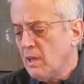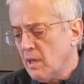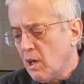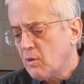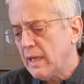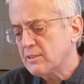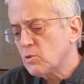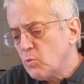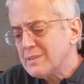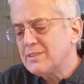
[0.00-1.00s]
Okay, so
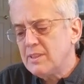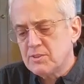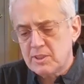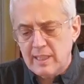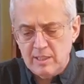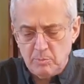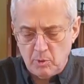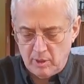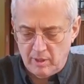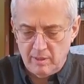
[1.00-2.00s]
what's inside the
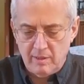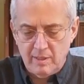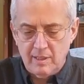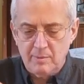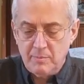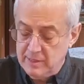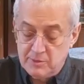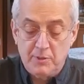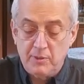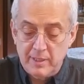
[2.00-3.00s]
book? It's
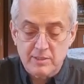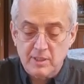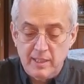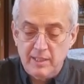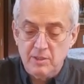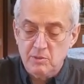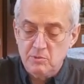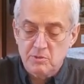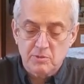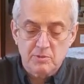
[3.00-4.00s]
very exciting
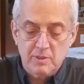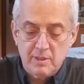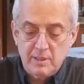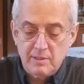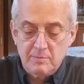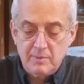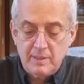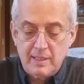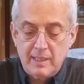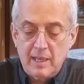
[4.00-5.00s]
news.
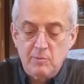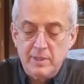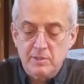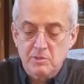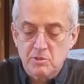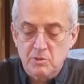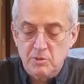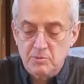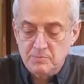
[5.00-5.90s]
I can't wait to show you.